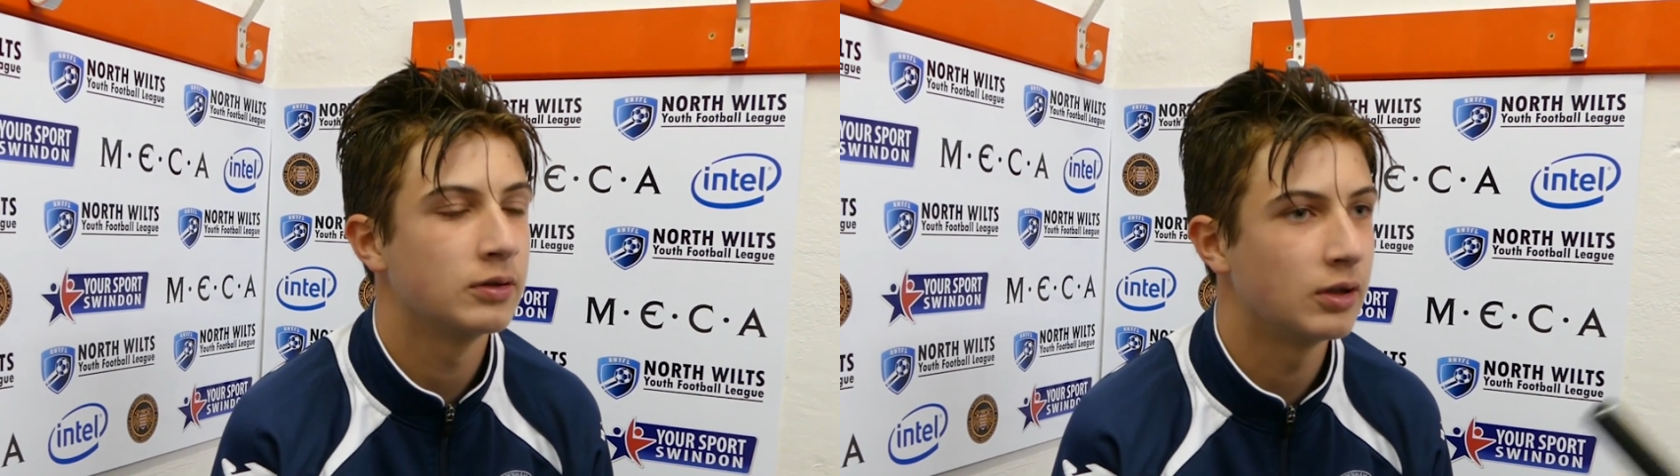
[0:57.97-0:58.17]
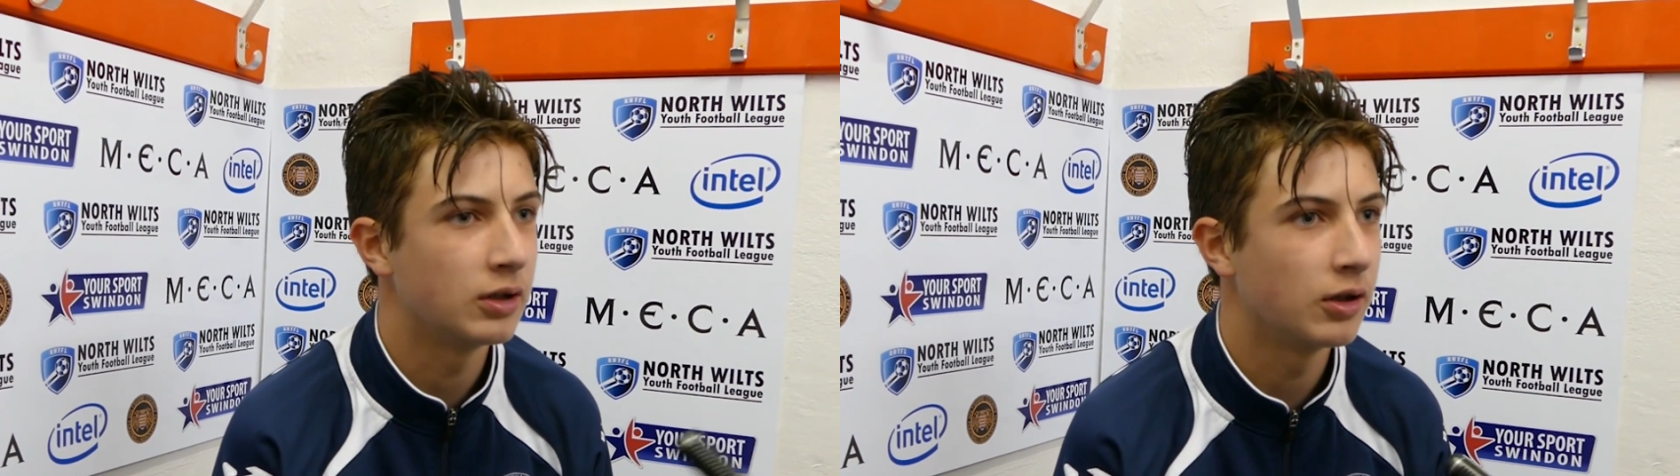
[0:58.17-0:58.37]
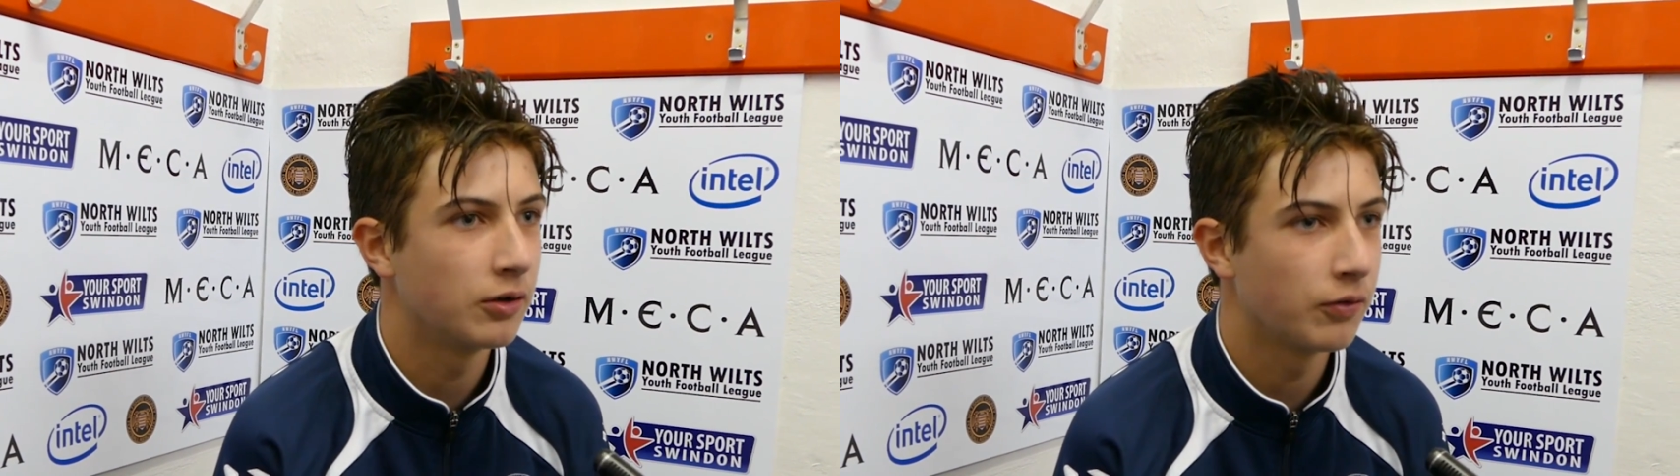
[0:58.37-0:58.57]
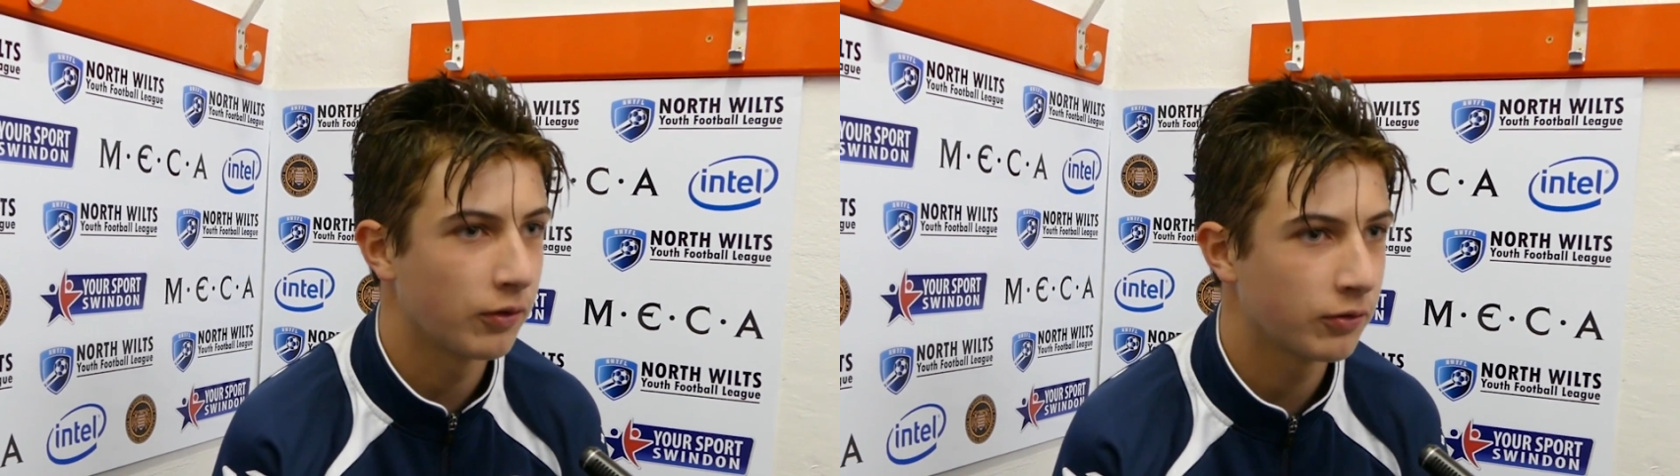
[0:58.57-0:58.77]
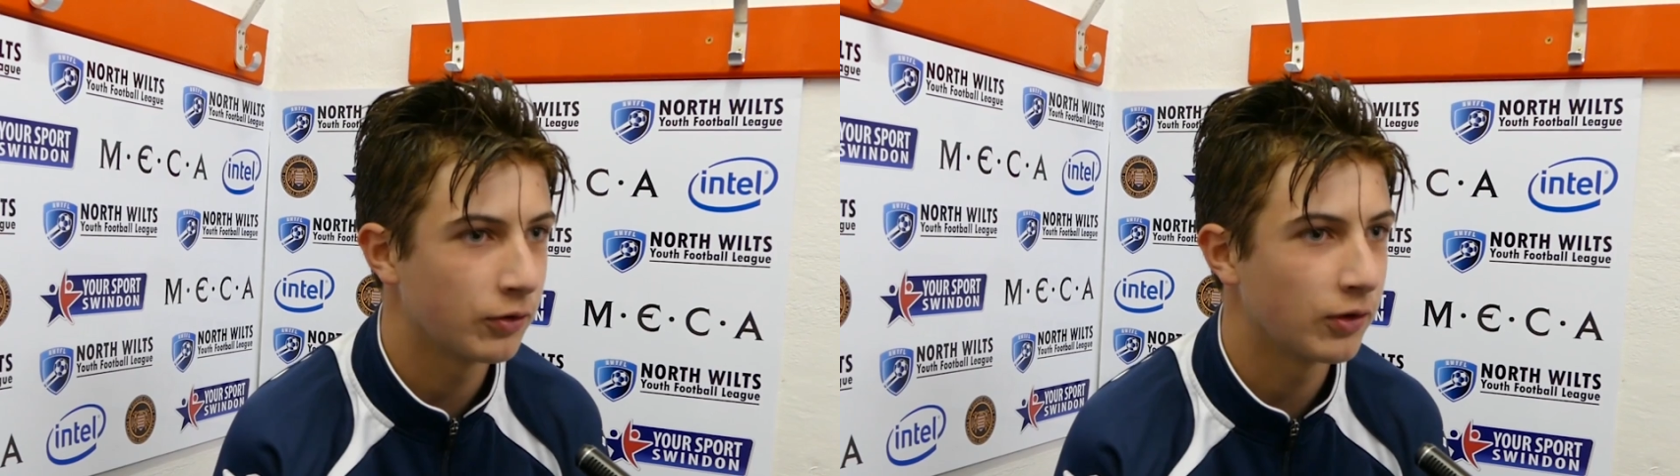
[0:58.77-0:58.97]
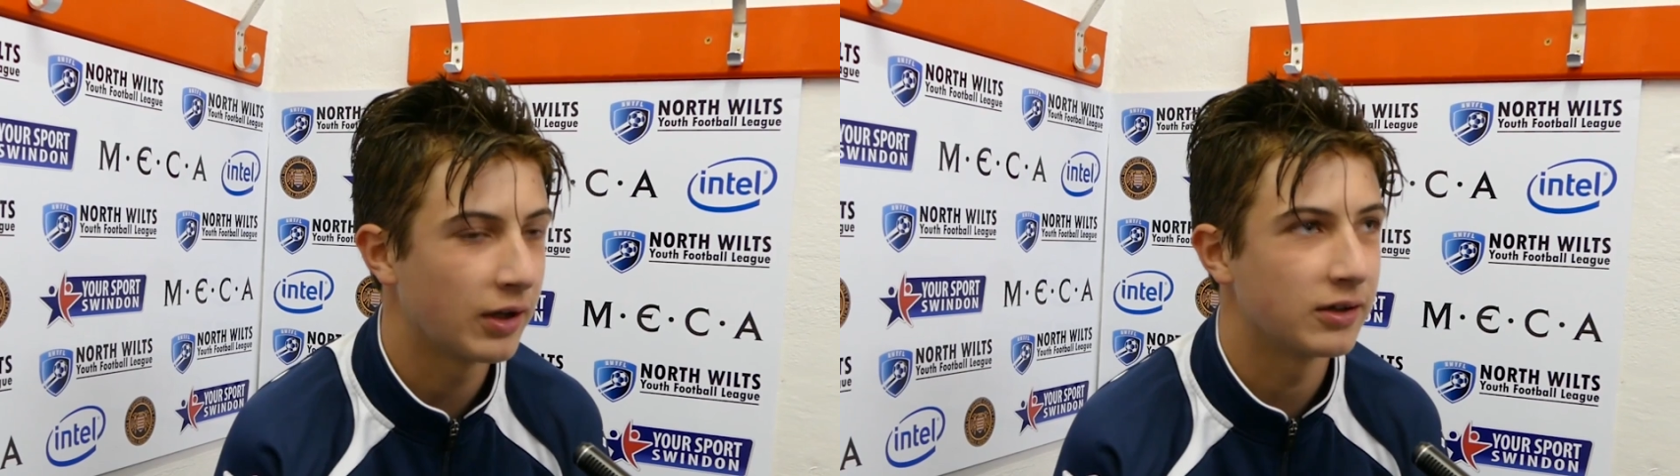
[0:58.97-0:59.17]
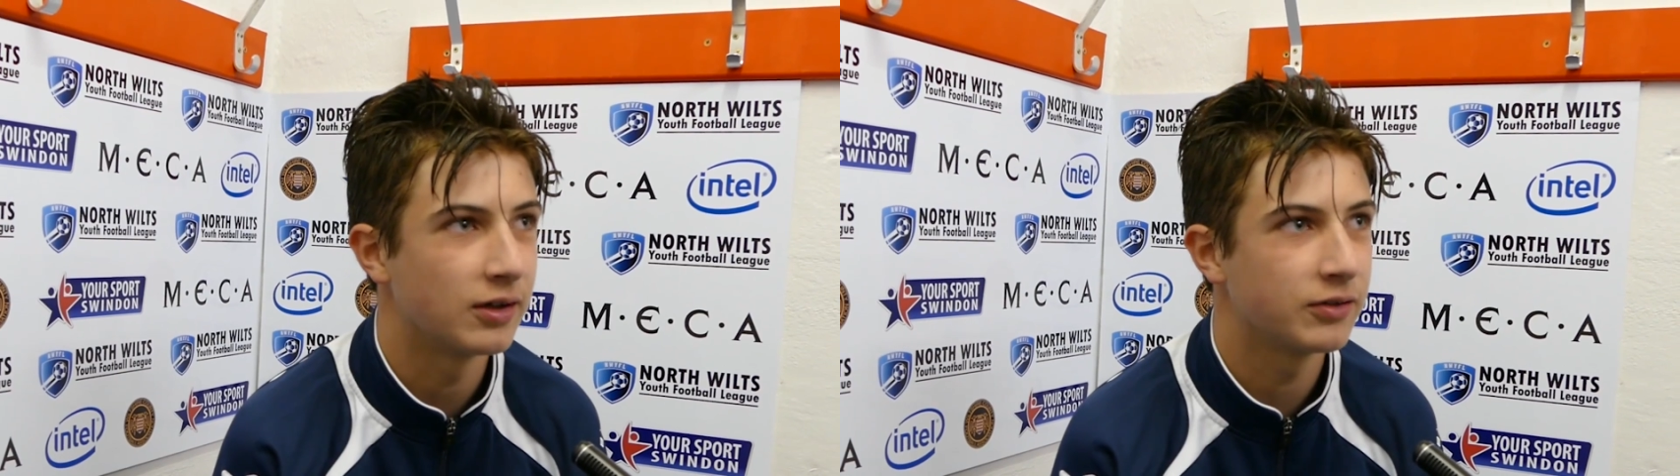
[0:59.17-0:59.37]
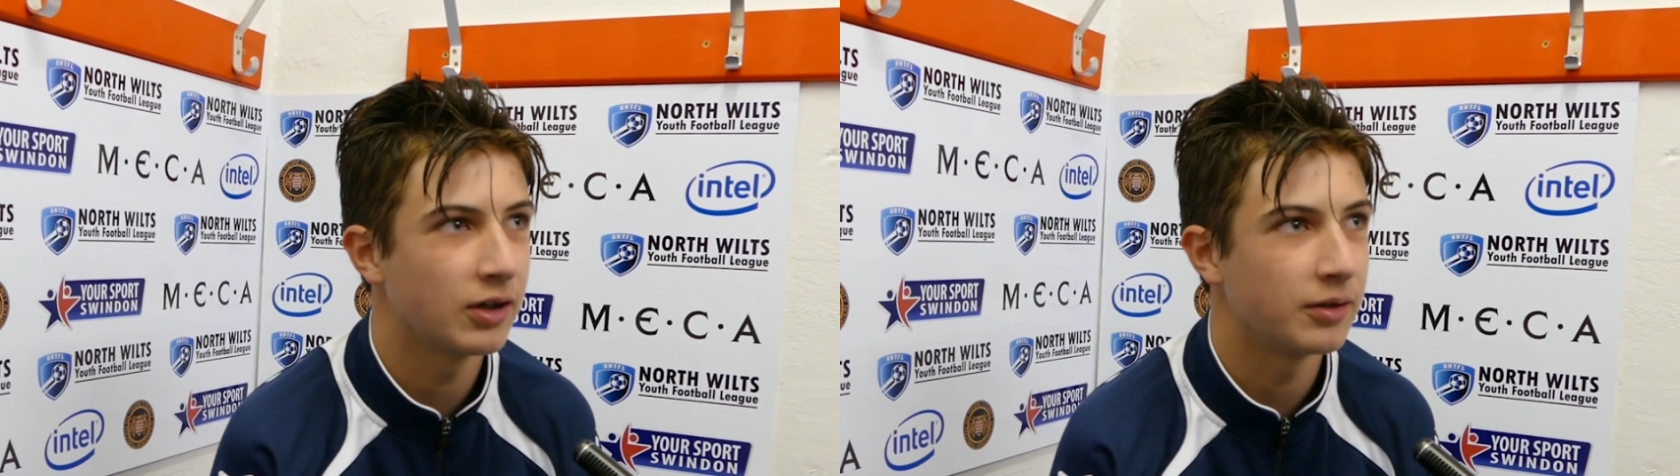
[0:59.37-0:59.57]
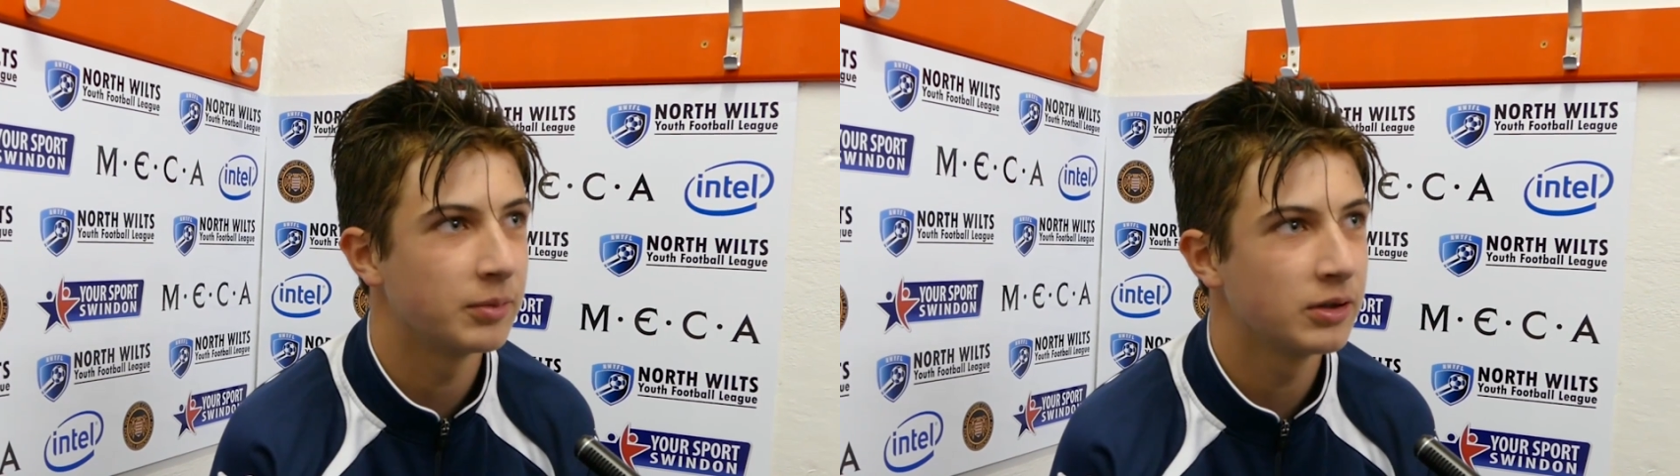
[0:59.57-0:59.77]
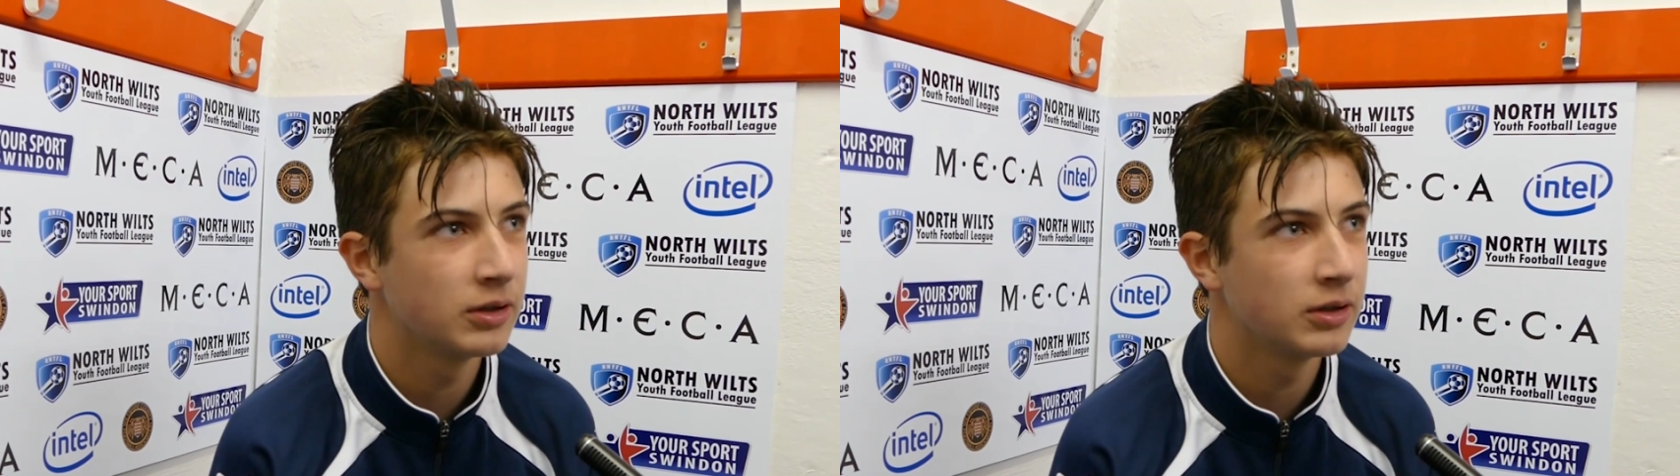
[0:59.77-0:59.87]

No, none of us thought they had enough time.